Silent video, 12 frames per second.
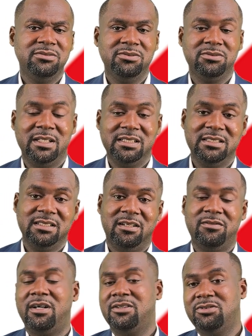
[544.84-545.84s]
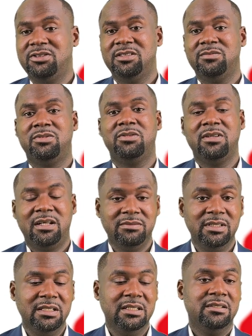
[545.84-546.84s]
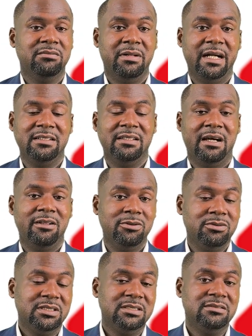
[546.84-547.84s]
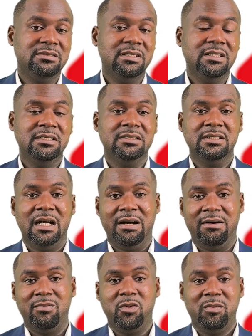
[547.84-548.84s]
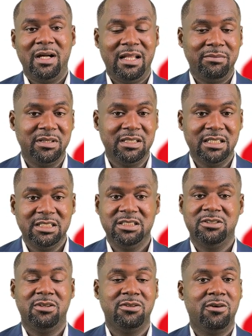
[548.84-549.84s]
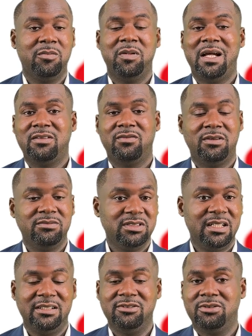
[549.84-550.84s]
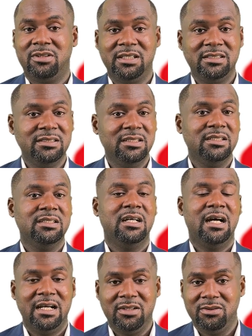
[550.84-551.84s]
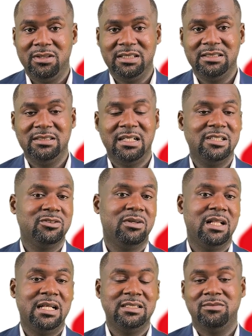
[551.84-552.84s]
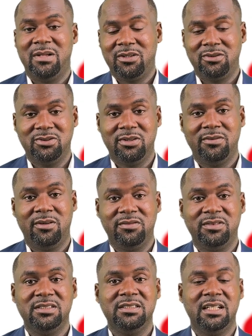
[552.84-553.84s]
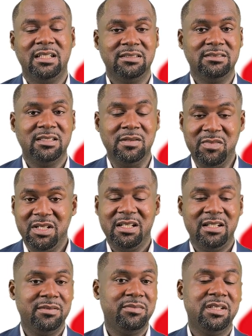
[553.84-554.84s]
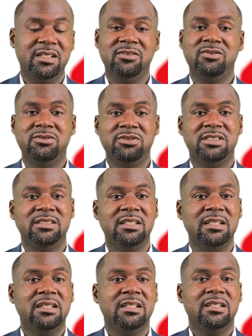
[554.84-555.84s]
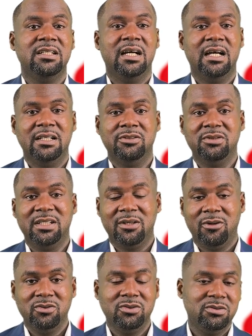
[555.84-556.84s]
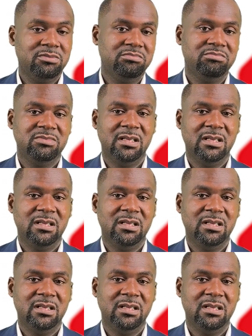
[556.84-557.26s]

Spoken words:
you to register for our tuition program by downloading our mobile application on all platforms, Android, iOS, as well as Microsoft Office, and immediately begin tuition. You can also